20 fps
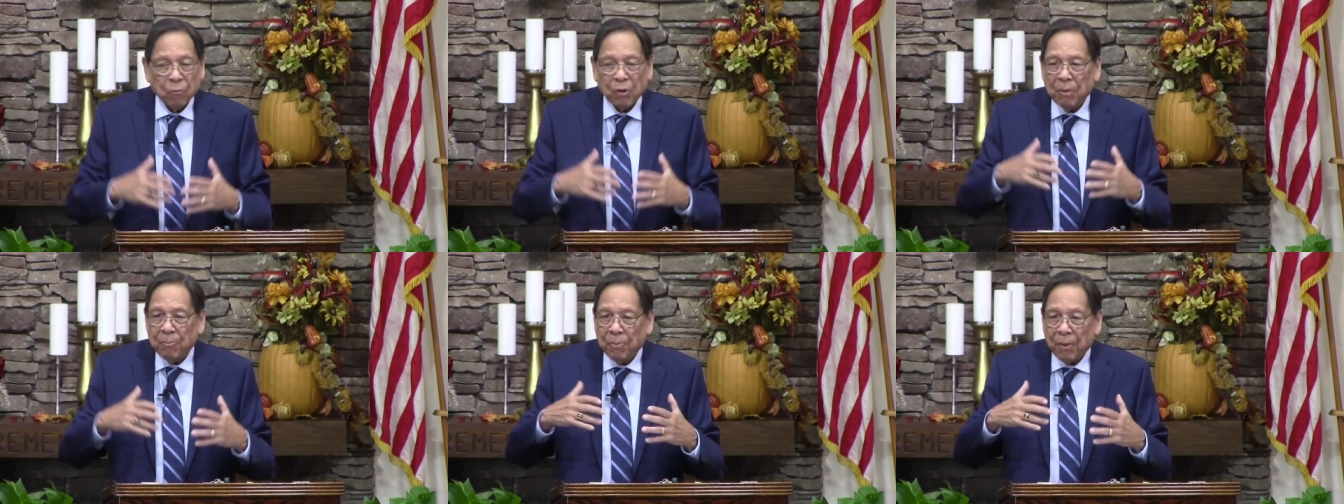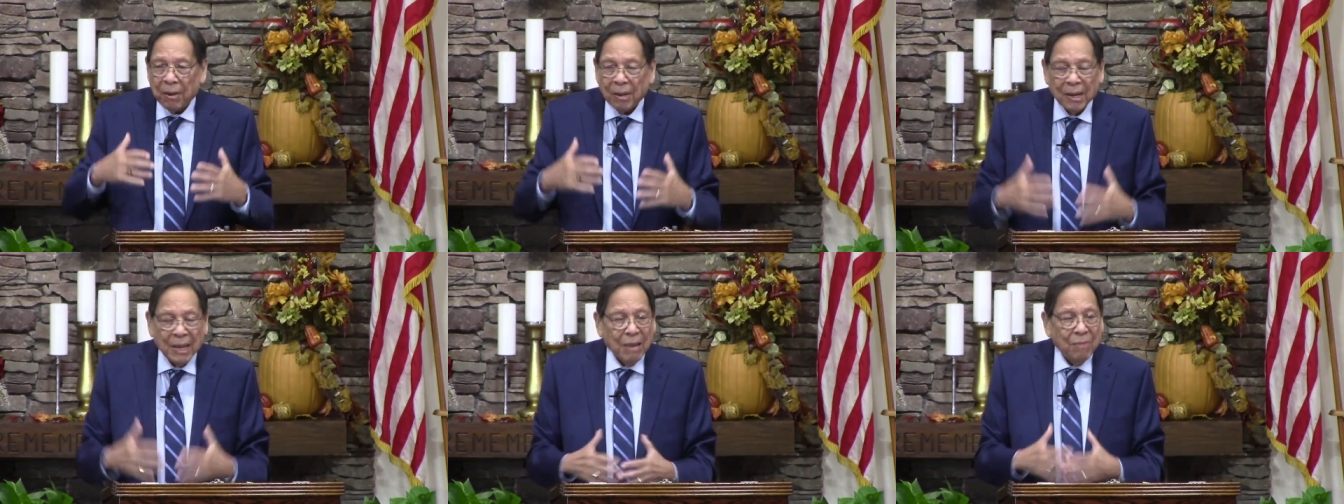We
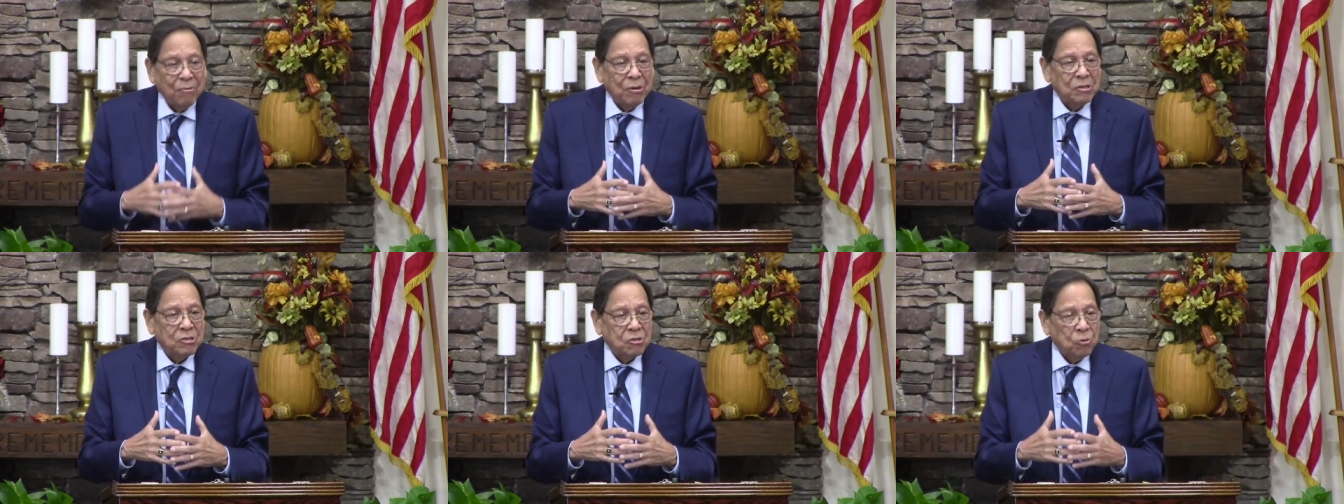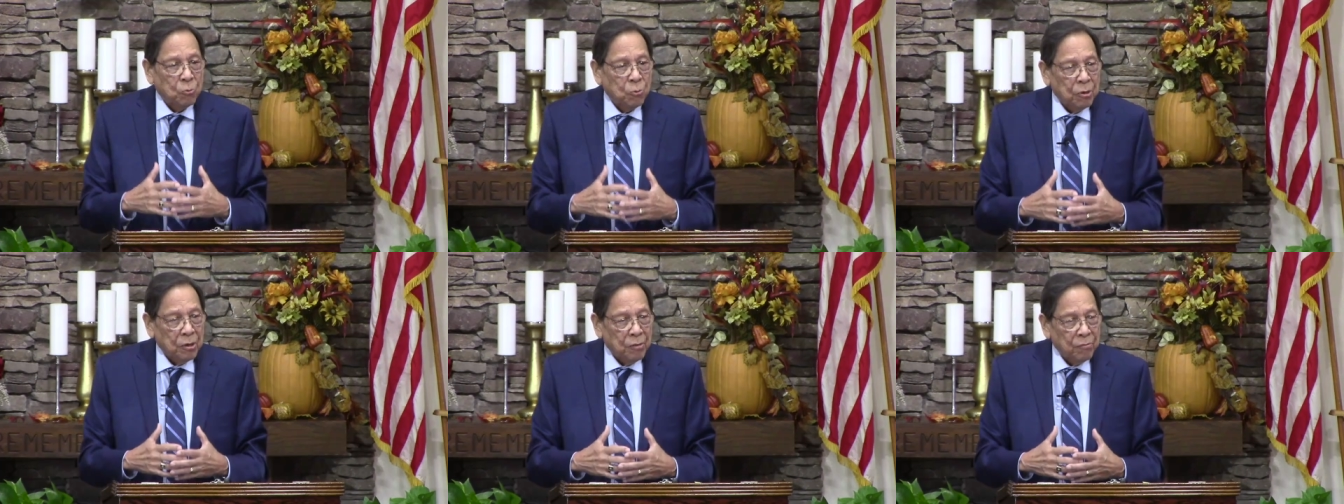believe it is
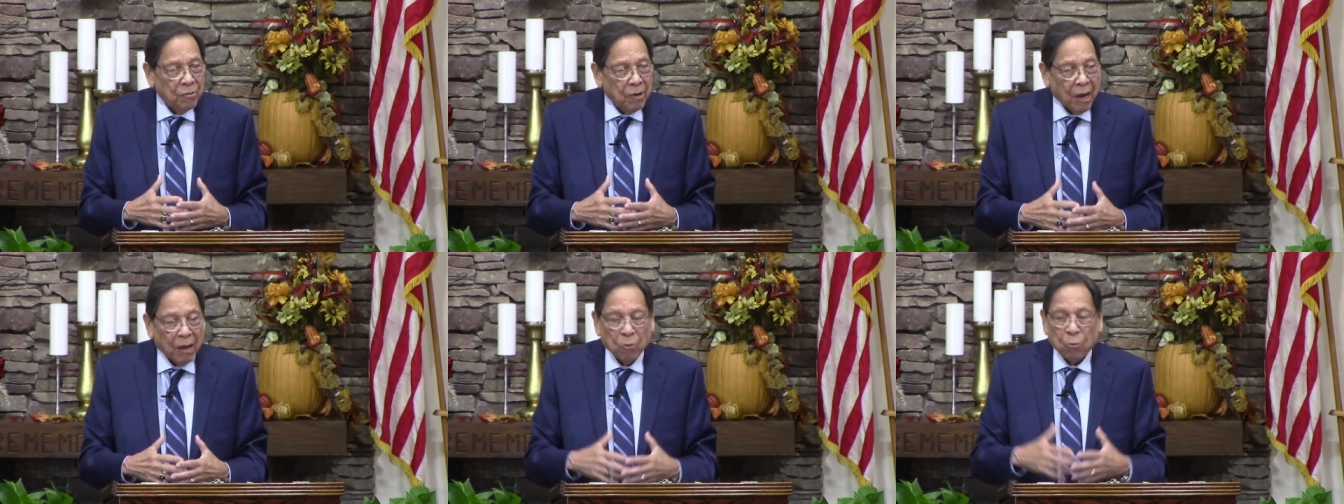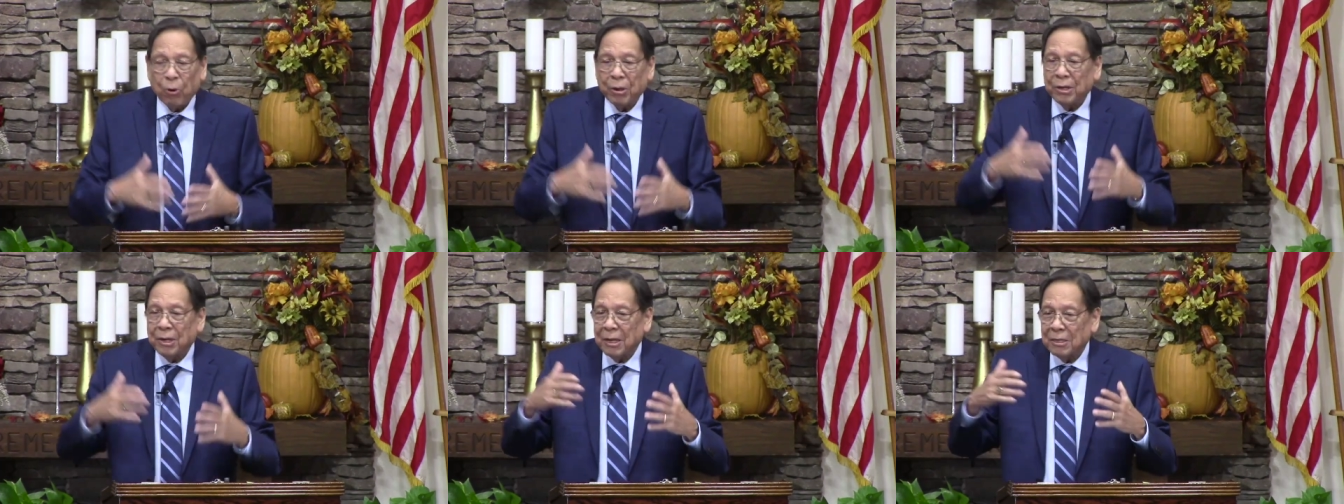the Word of
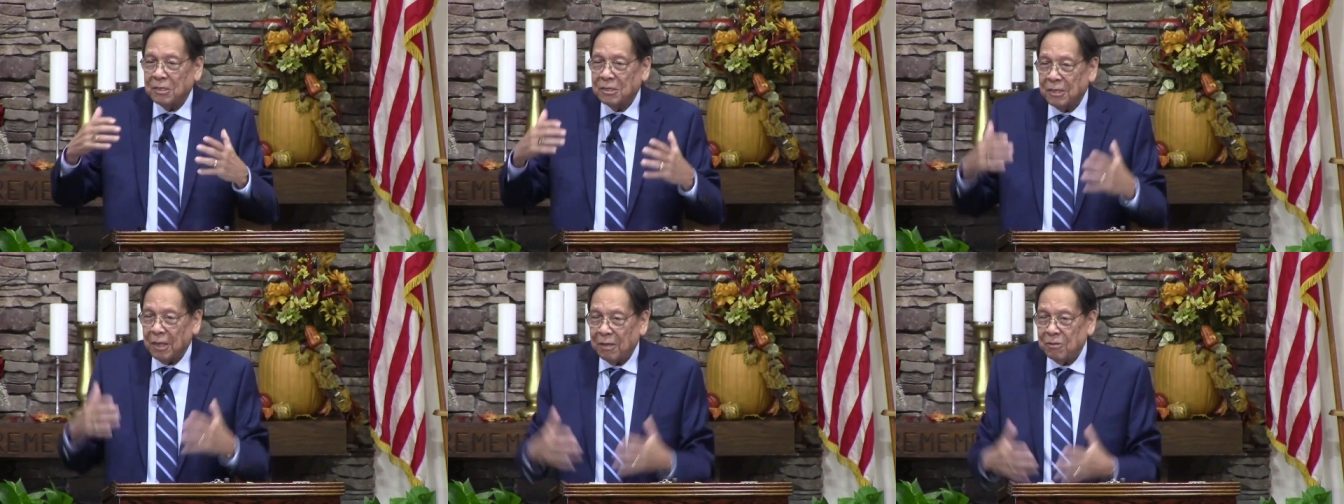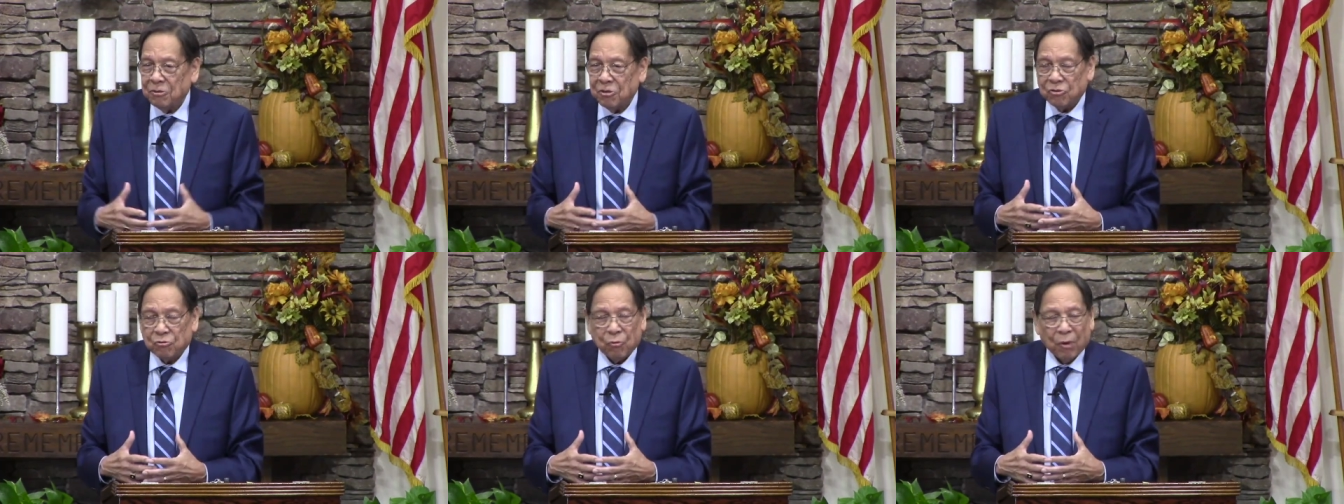God. What it
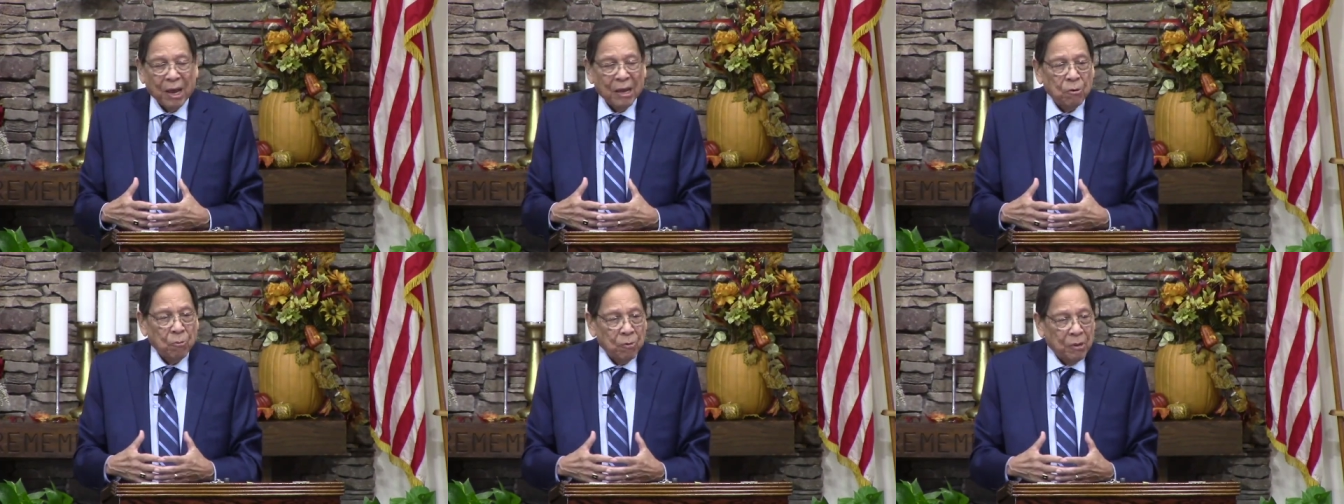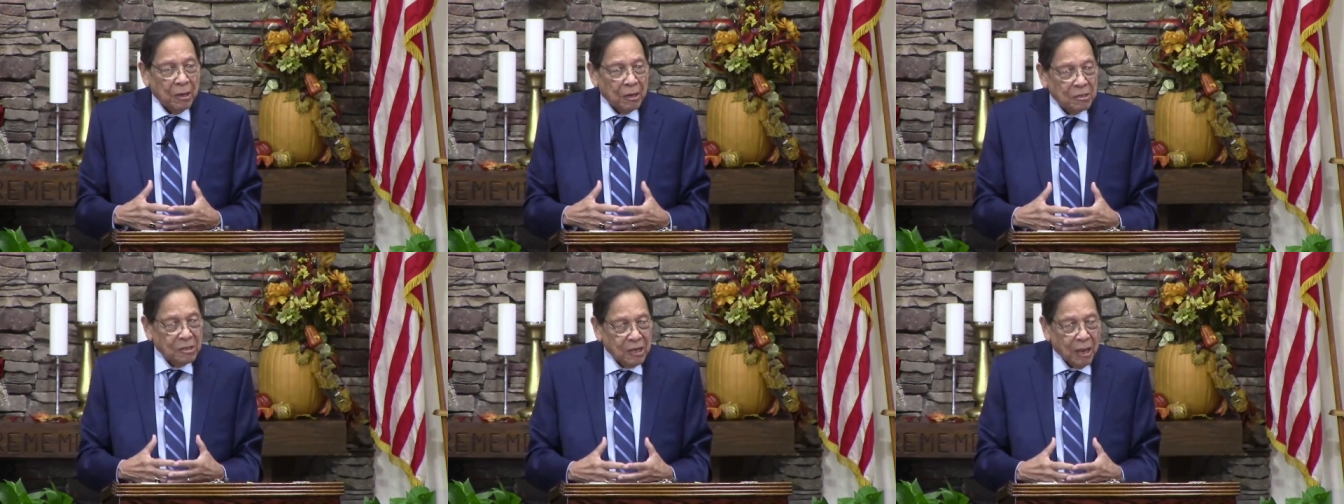says is right,
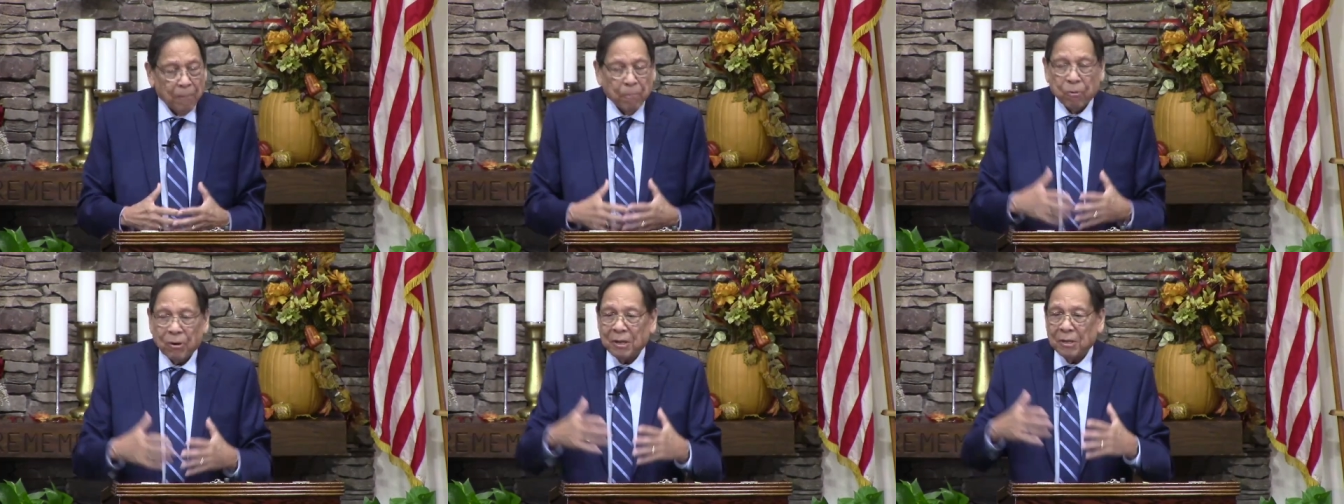we accept.